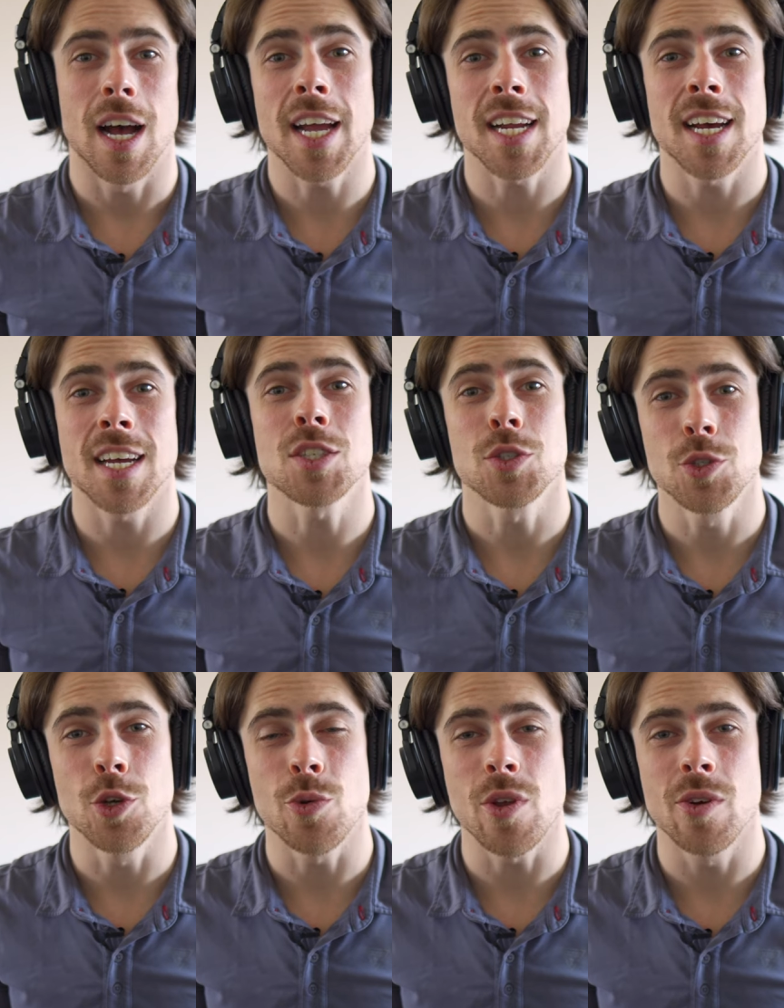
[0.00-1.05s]
Hi guys,
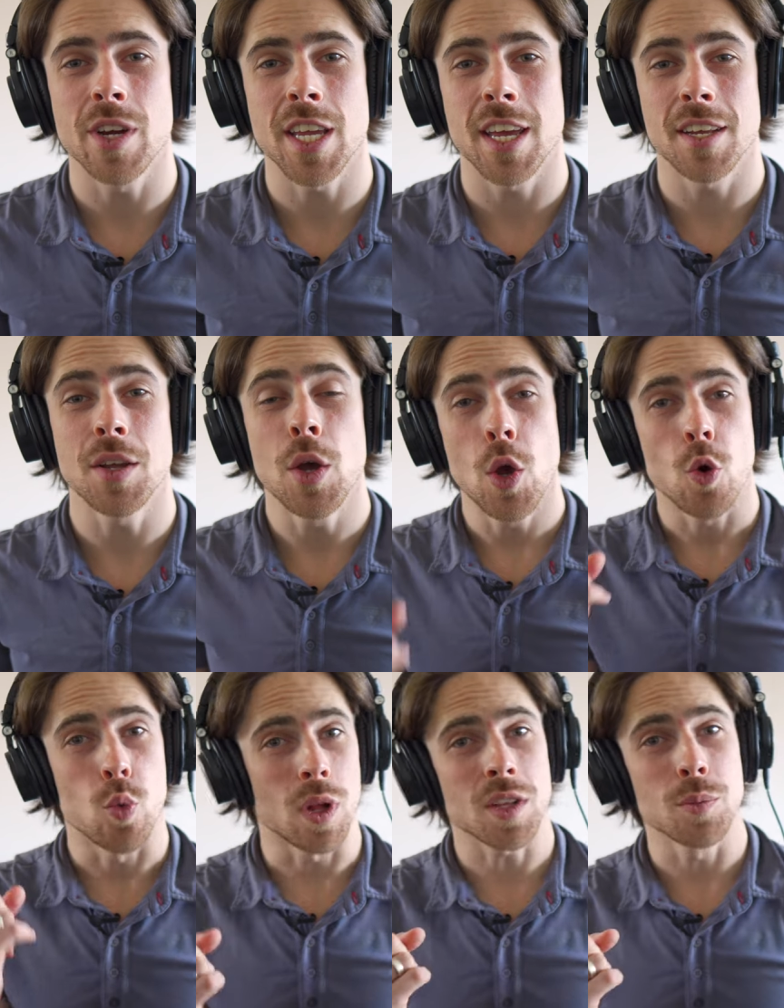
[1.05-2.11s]
Yuri here again.
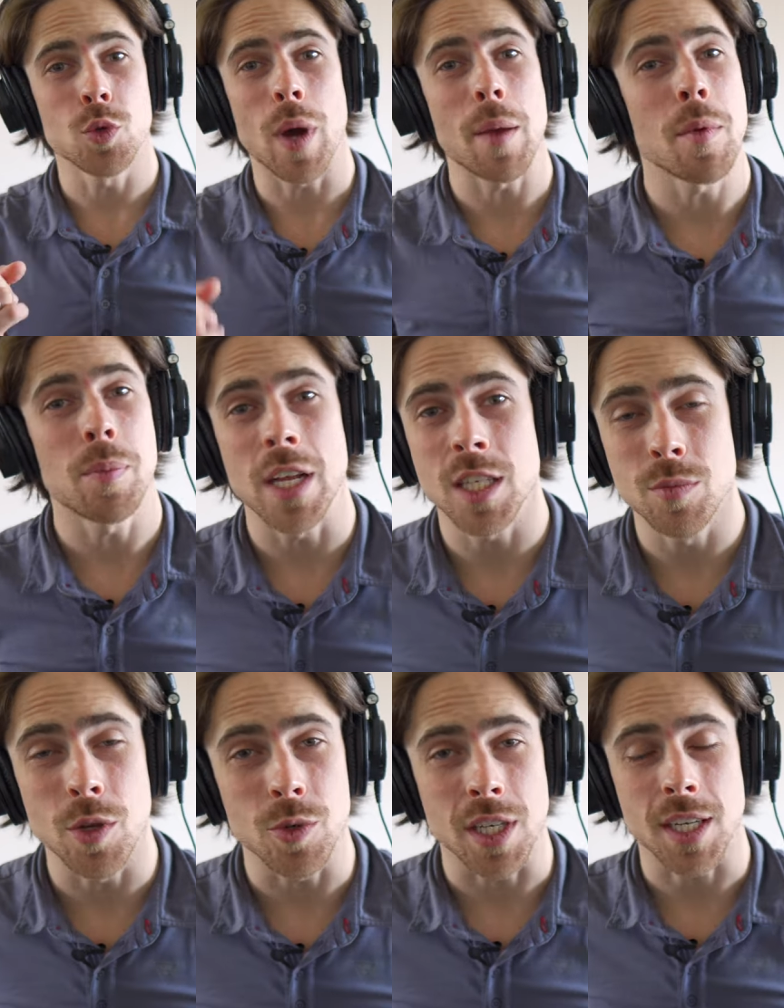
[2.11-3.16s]
Welcome to YB Plays
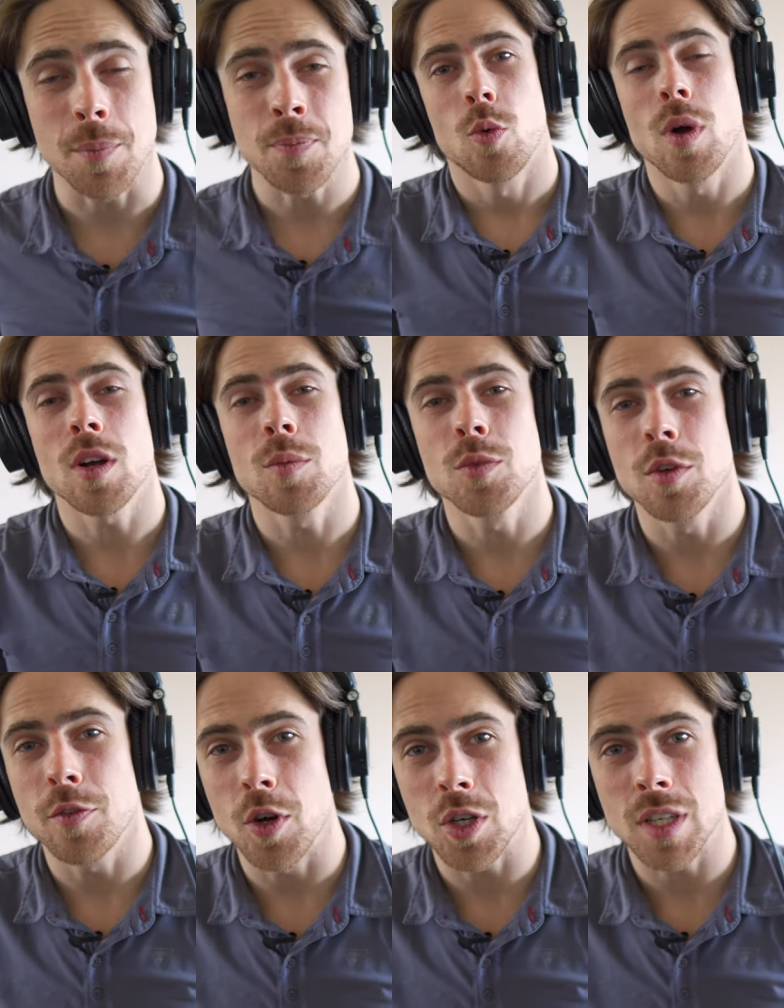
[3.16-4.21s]
Music. Welcome to
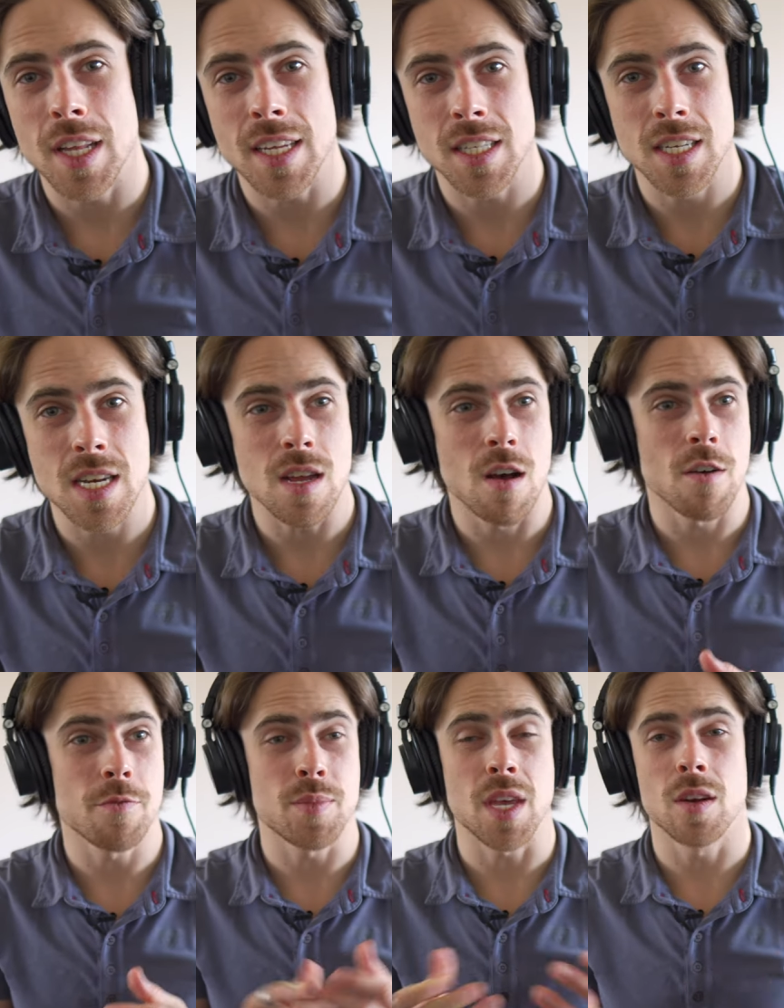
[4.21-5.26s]
the first lesson
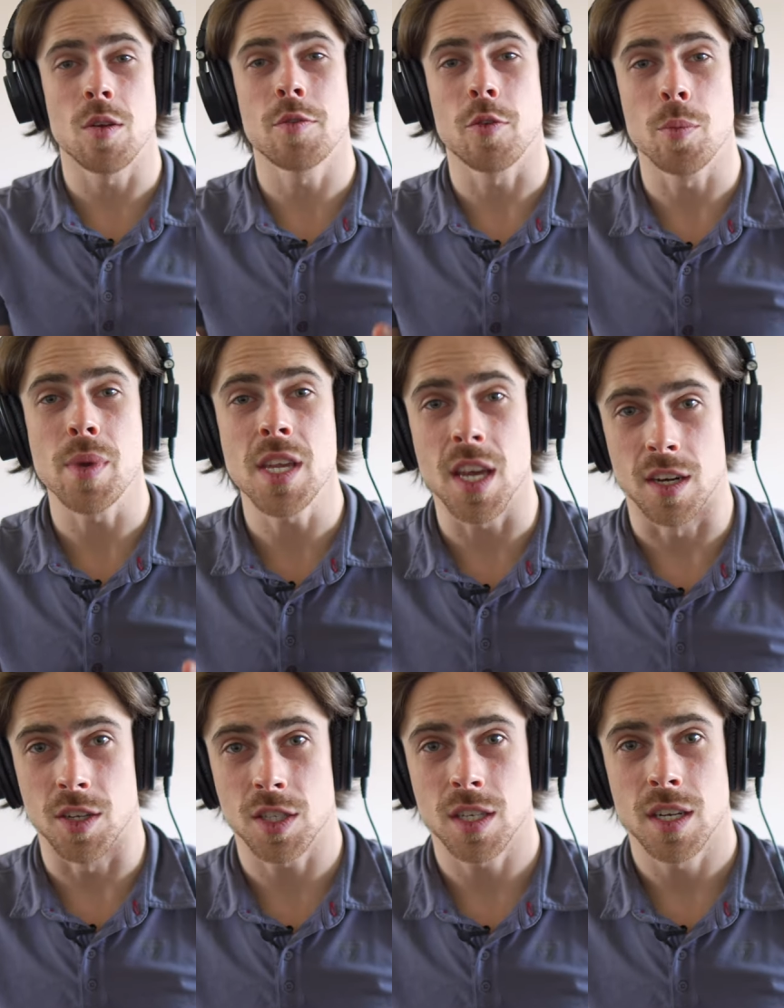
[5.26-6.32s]
of Piano for
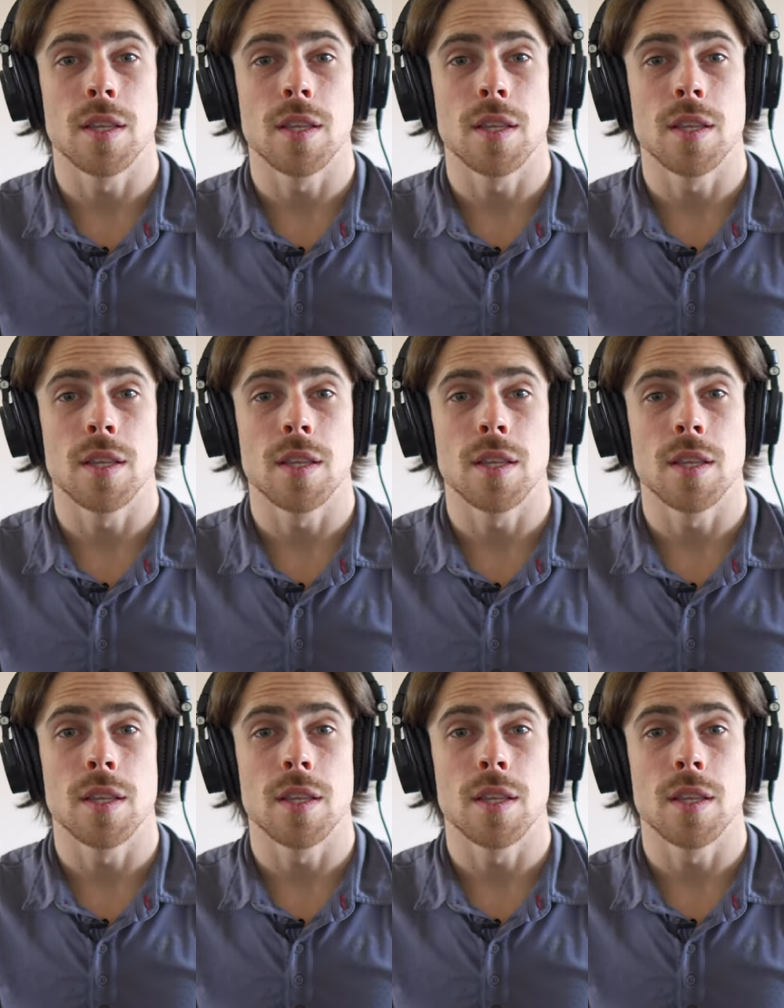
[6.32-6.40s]
Beginners.